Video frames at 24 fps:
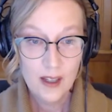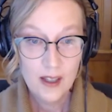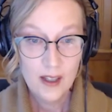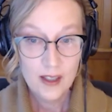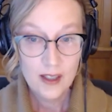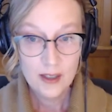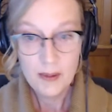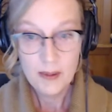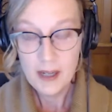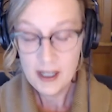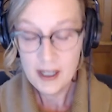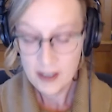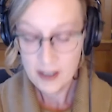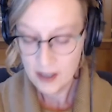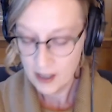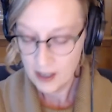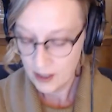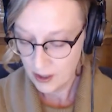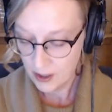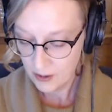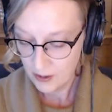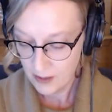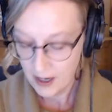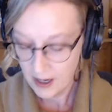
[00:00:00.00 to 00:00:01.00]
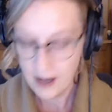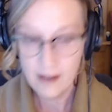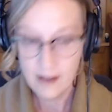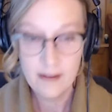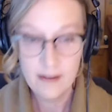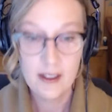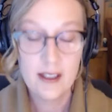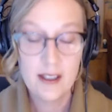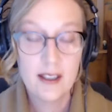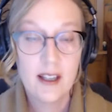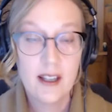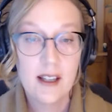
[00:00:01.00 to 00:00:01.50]
So I actually don't have
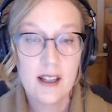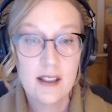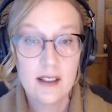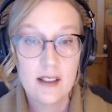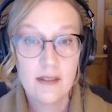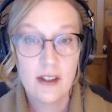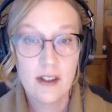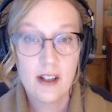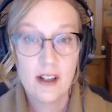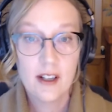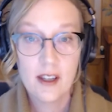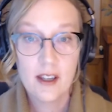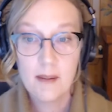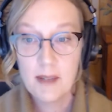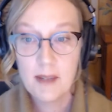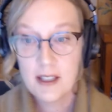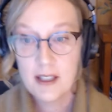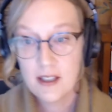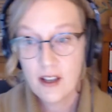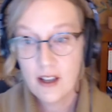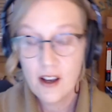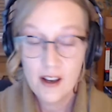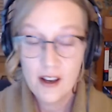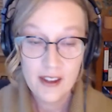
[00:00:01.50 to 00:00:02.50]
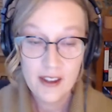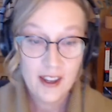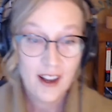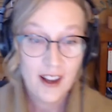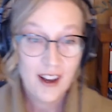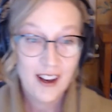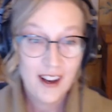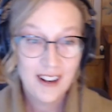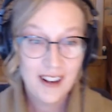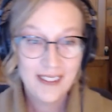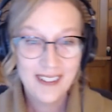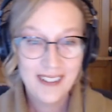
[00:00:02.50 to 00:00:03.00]
these kinds of arguments all that
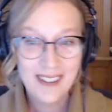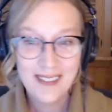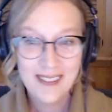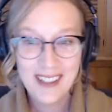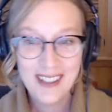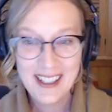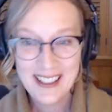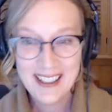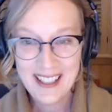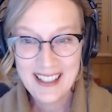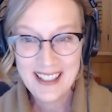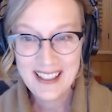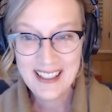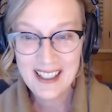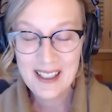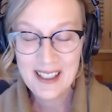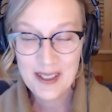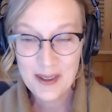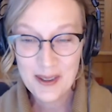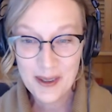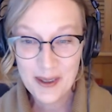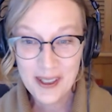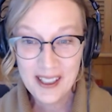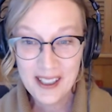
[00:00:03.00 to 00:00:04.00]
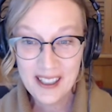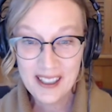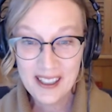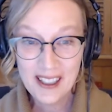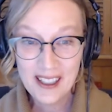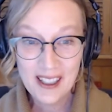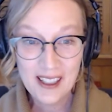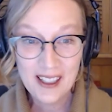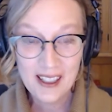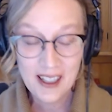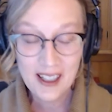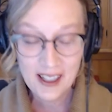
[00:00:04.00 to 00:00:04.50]
often because as a historian,
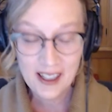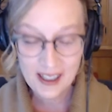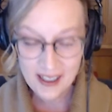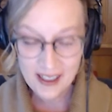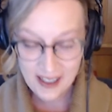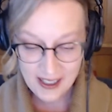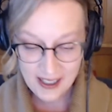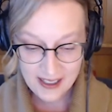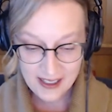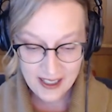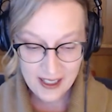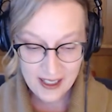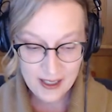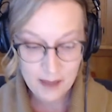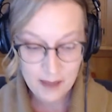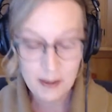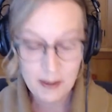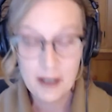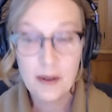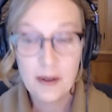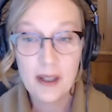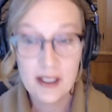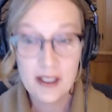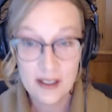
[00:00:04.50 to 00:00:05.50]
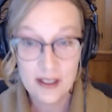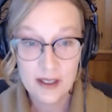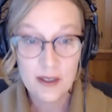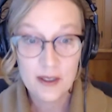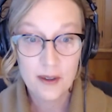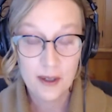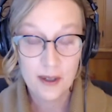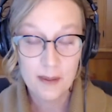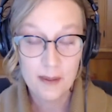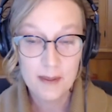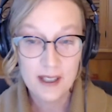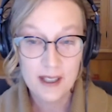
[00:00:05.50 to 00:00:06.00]
I tend to be quite
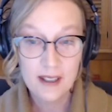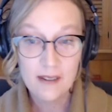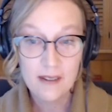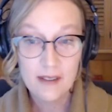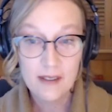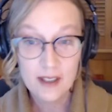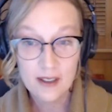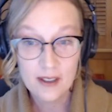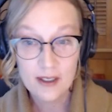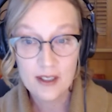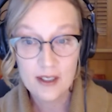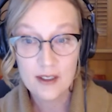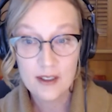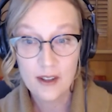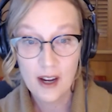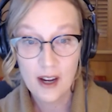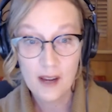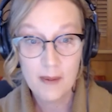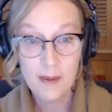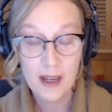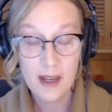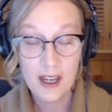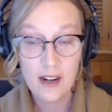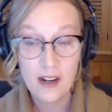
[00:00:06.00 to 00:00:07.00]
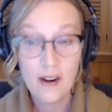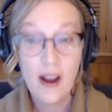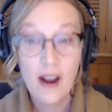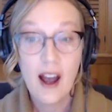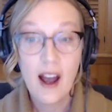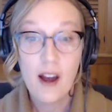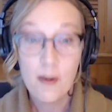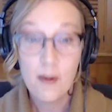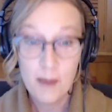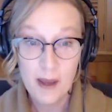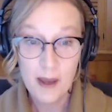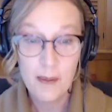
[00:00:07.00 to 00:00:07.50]
descriptive. So describing,
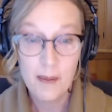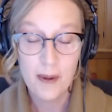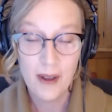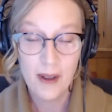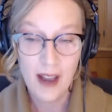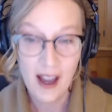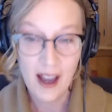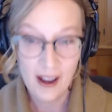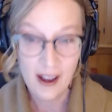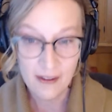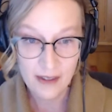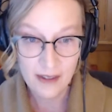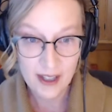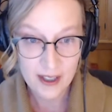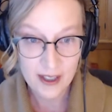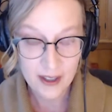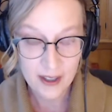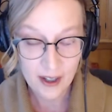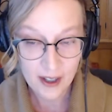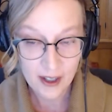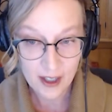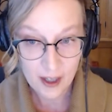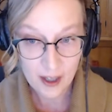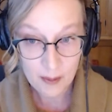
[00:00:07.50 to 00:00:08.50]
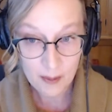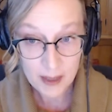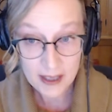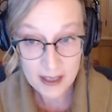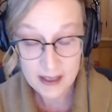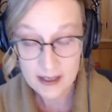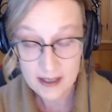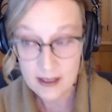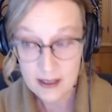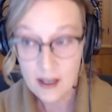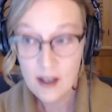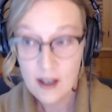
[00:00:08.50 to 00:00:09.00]
how people have these
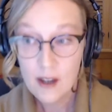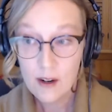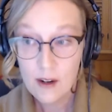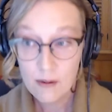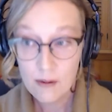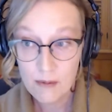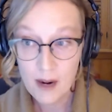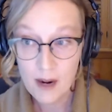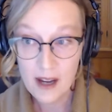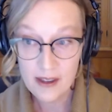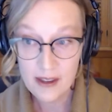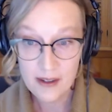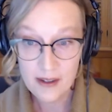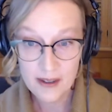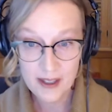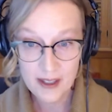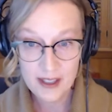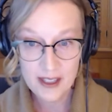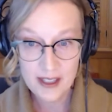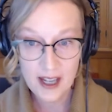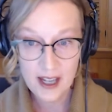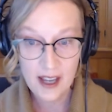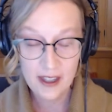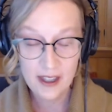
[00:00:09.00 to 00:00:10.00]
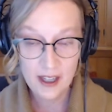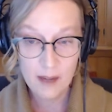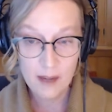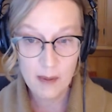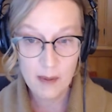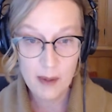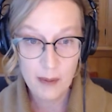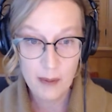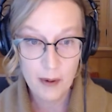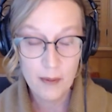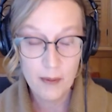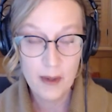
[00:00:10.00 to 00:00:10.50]
arguments rather than telling
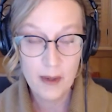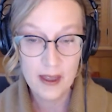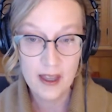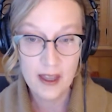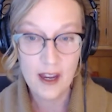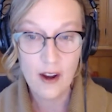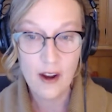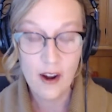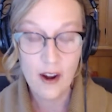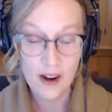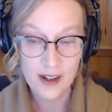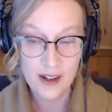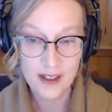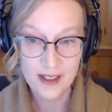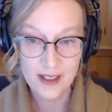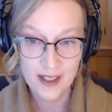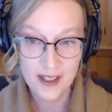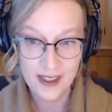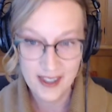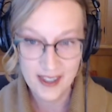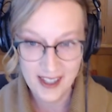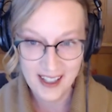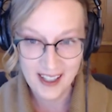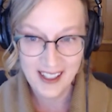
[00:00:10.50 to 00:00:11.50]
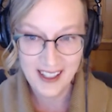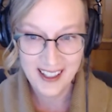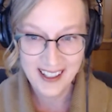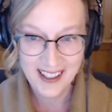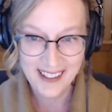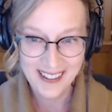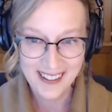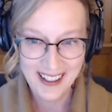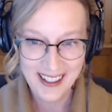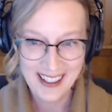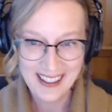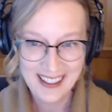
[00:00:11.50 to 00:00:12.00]
people what they ought to
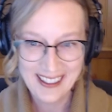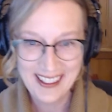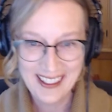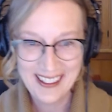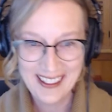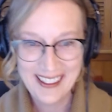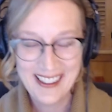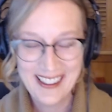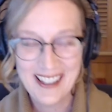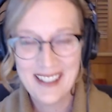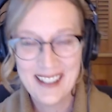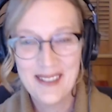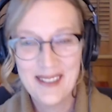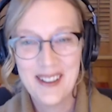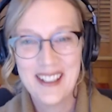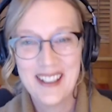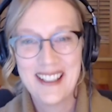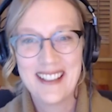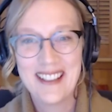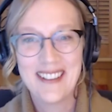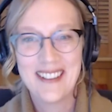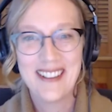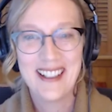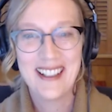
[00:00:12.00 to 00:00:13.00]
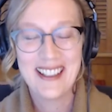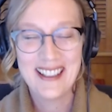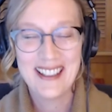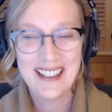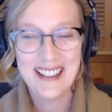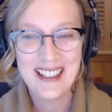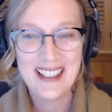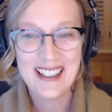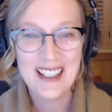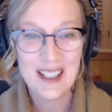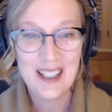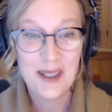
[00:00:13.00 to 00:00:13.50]
think, right? That's what historians
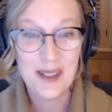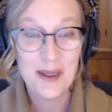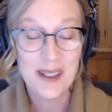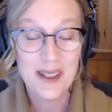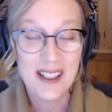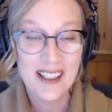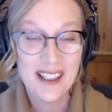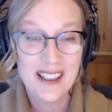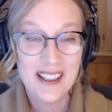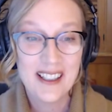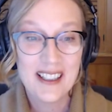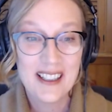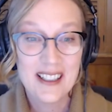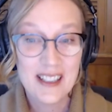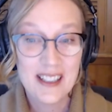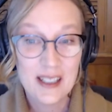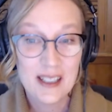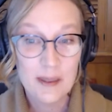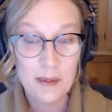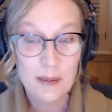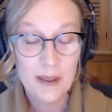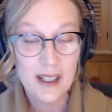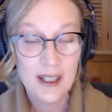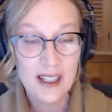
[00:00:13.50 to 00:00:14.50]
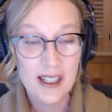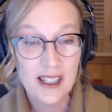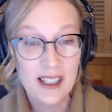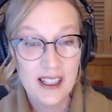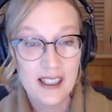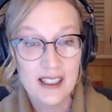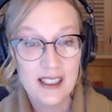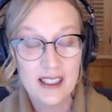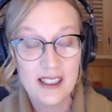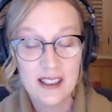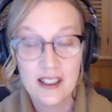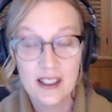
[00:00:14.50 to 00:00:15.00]
can do here is just bring
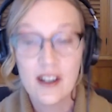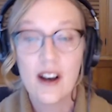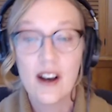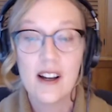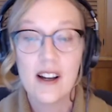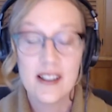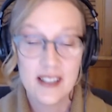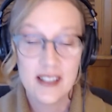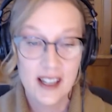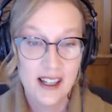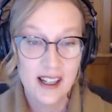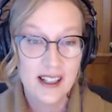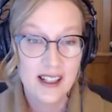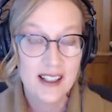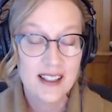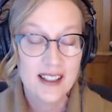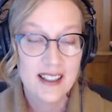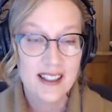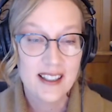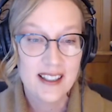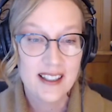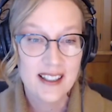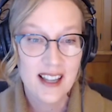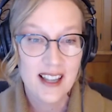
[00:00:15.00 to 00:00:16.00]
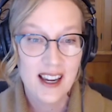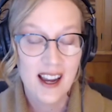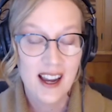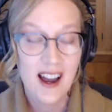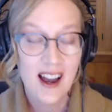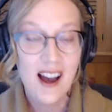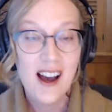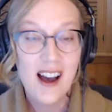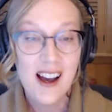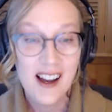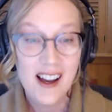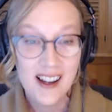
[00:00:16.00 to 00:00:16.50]
in the context and say,
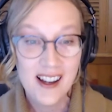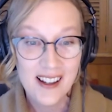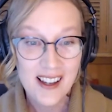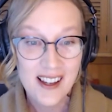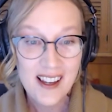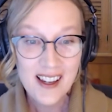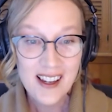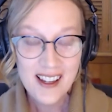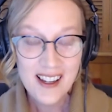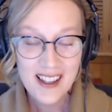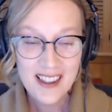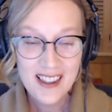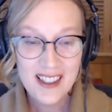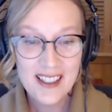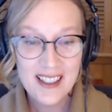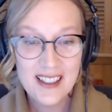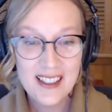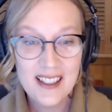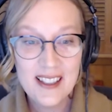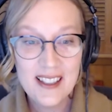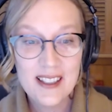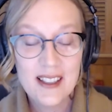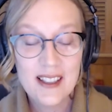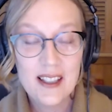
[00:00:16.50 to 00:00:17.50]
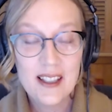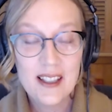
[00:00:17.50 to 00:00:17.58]
this is,